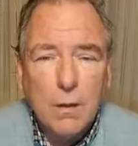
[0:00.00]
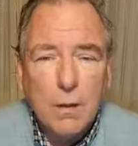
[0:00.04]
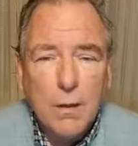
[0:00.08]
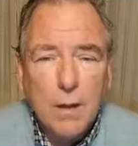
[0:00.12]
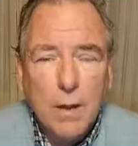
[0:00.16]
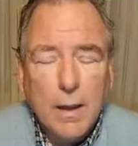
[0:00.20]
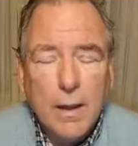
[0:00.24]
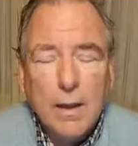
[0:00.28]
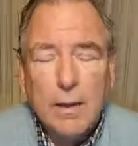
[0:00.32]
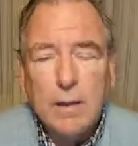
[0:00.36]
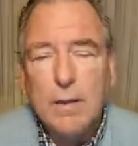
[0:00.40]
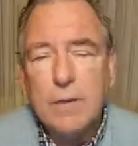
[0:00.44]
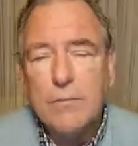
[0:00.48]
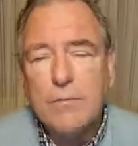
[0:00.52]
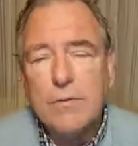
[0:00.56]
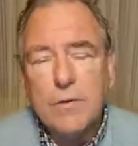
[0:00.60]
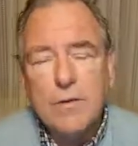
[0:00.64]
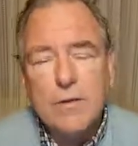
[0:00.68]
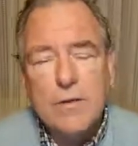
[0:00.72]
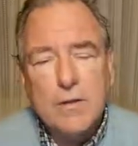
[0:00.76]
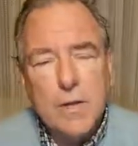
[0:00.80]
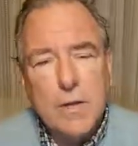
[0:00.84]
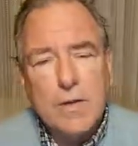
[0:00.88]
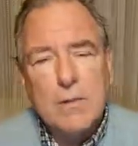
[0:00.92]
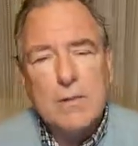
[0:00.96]
And if
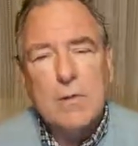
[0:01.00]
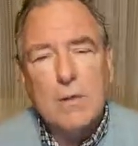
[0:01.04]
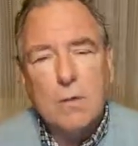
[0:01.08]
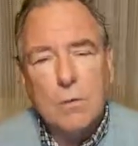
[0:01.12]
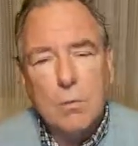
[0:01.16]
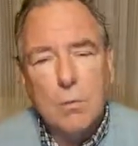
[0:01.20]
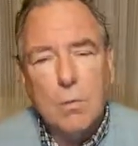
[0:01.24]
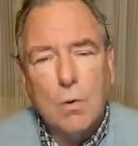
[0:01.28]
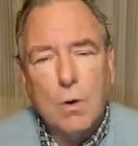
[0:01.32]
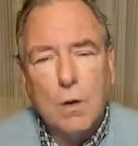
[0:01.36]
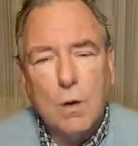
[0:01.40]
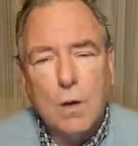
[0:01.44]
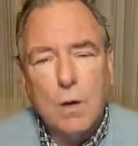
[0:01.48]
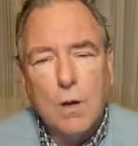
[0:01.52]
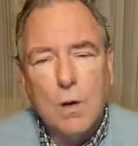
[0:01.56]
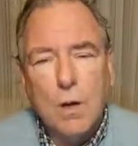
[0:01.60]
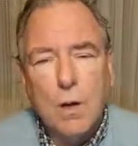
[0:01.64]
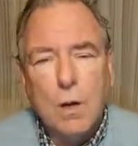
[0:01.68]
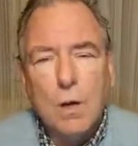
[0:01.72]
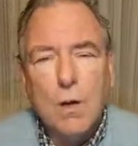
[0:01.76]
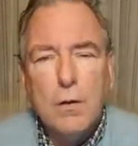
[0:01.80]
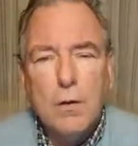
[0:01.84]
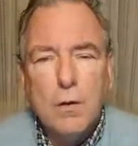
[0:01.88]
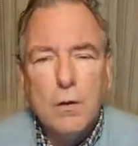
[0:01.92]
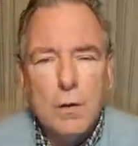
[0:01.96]
it doesn't work,
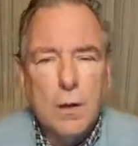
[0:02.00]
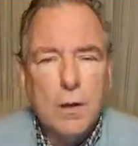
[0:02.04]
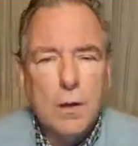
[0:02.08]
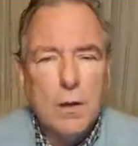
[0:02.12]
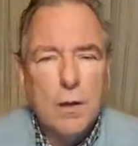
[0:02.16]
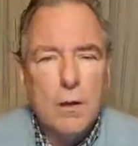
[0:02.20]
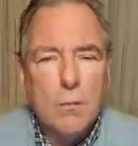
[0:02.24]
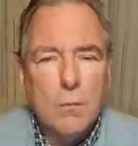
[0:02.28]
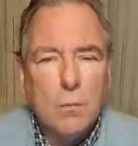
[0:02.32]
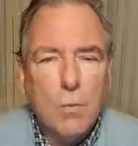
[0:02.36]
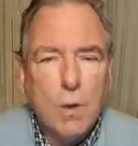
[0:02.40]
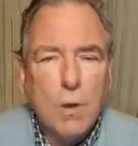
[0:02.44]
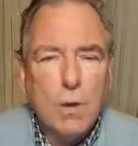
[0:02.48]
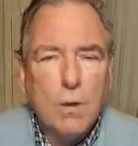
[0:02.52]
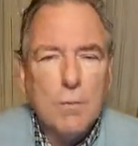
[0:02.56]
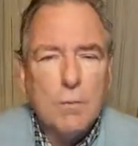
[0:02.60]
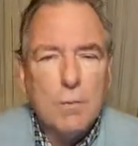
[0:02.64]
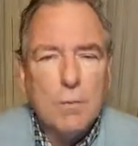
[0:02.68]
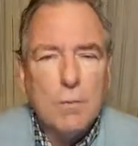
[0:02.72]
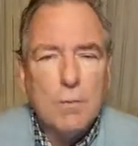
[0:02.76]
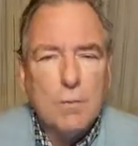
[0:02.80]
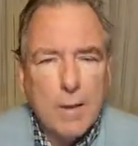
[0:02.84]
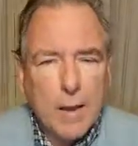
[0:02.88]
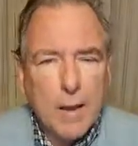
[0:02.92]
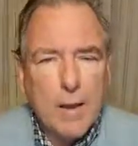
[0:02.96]
you're going to want to
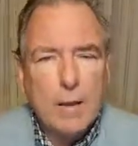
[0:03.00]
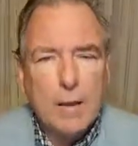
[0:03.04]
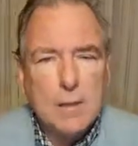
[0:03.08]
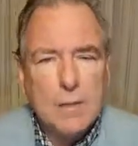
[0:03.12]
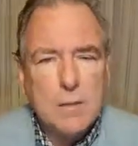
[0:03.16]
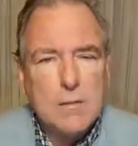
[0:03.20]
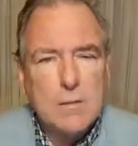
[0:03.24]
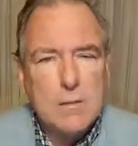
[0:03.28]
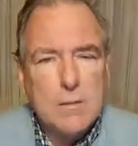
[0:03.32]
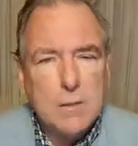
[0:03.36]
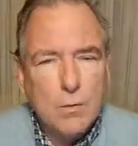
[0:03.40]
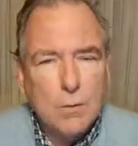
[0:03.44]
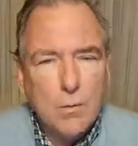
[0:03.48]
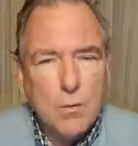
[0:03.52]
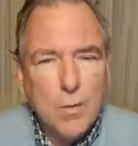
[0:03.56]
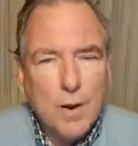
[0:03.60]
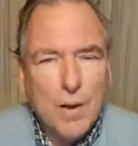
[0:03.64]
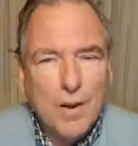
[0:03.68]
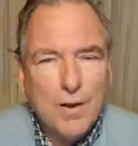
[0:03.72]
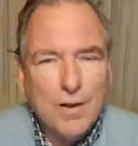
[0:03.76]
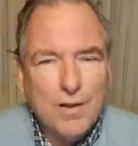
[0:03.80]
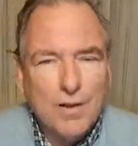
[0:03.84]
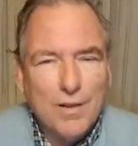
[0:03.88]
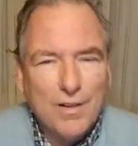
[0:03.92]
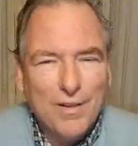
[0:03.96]
be balanced and
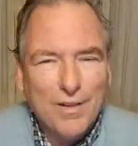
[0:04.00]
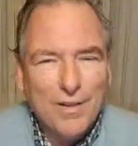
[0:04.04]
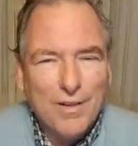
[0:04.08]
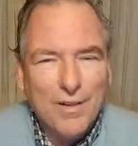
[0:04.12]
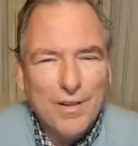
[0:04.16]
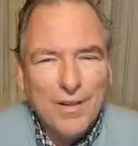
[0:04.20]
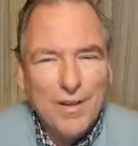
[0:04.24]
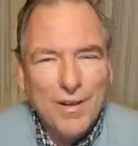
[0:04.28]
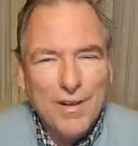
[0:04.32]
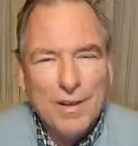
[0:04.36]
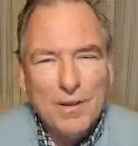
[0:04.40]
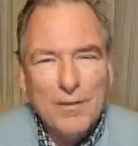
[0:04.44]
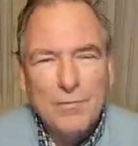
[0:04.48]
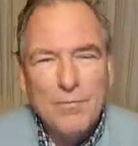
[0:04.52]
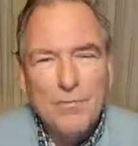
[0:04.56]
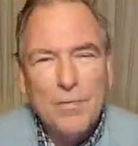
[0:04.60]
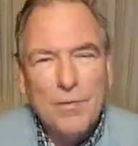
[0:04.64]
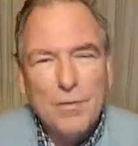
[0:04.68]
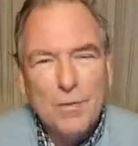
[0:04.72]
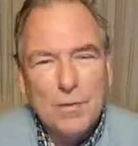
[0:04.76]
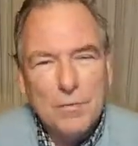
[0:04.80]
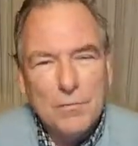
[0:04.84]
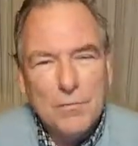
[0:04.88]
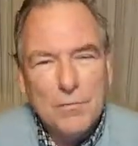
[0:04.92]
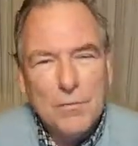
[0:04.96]
well and
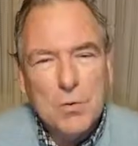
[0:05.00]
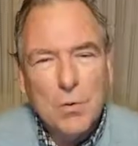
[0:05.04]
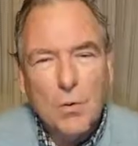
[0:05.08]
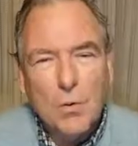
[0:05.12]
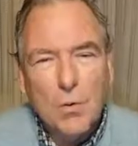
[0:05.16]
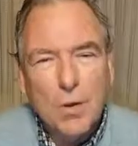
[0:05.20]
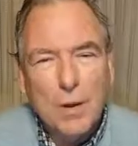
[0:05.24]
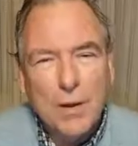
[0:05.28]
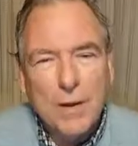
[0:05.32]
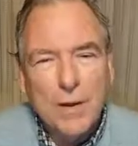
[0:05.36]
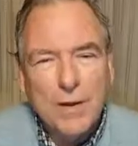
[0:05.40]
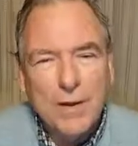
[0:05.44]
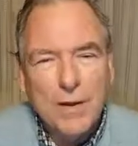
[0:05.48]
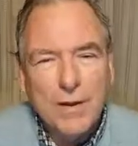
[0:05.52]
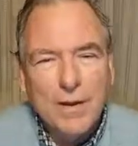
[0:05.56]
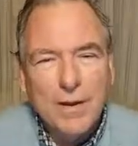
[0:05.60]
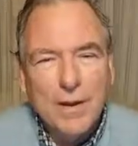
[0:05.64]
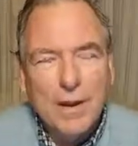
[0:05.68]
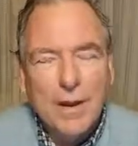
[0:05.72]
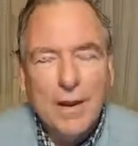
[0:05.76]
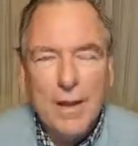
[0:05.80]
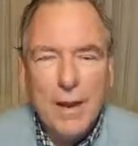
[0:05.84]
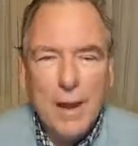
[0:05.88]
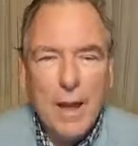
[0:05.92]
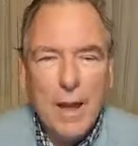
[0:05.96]
full of joy
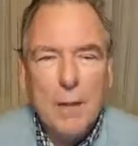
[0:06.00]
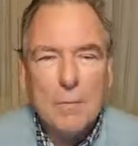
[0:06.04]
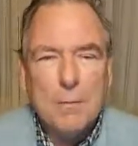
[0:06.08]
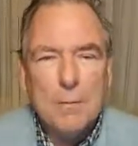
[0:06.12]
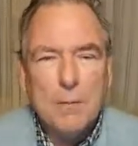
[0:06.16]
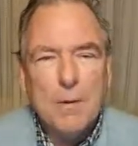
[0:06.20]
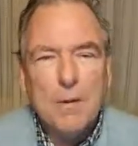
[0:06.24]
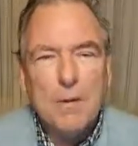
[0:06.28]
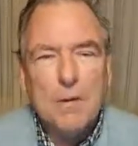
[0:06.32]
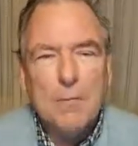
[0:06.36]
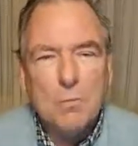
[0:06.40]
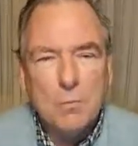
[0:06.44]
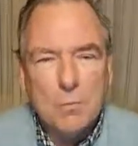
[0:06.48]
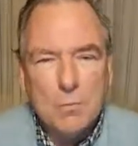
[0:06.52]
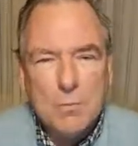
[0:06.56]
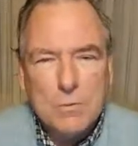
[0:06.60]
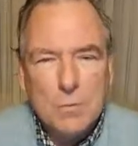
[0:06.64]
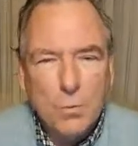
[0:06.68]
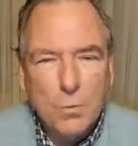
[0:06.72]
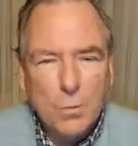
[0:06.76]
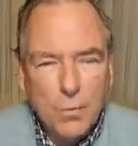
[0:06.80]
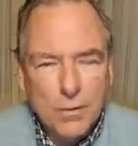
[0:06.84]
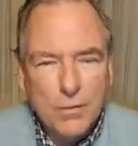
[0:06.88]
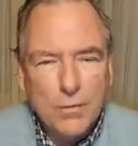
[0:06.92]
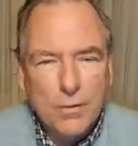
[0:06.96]
and happiness
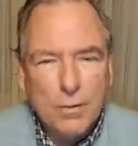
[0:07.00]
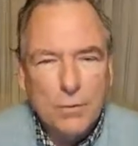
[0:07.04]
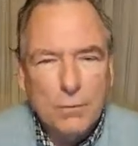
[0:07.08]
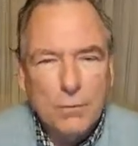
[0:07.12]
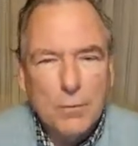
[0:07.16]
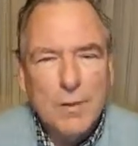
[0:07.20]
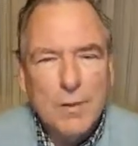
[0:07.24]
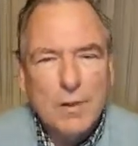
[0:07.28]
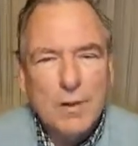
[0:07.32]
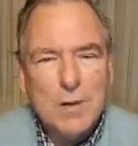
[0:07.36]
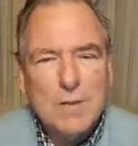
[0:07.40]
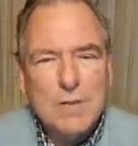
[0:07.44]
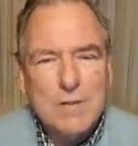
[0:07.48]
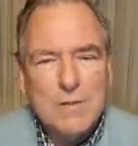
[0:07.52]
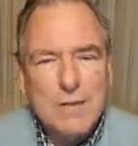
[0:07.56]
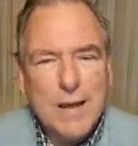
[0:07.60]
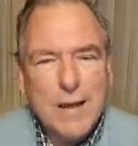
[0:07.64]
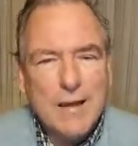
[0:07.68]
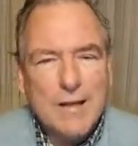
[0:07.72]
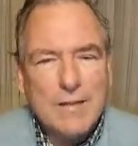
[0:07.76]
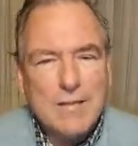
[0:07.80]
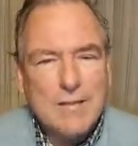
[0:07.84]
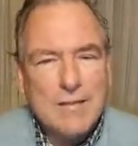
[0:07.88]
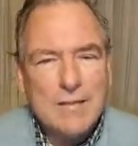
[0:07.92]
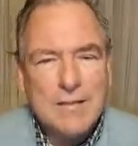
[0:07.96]
with it, because
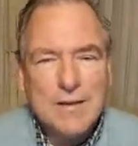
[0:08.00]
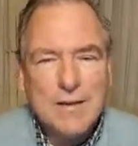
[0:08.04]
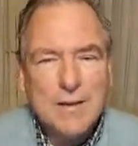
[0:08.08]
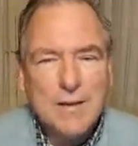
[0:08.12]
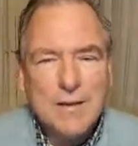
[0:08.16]
that's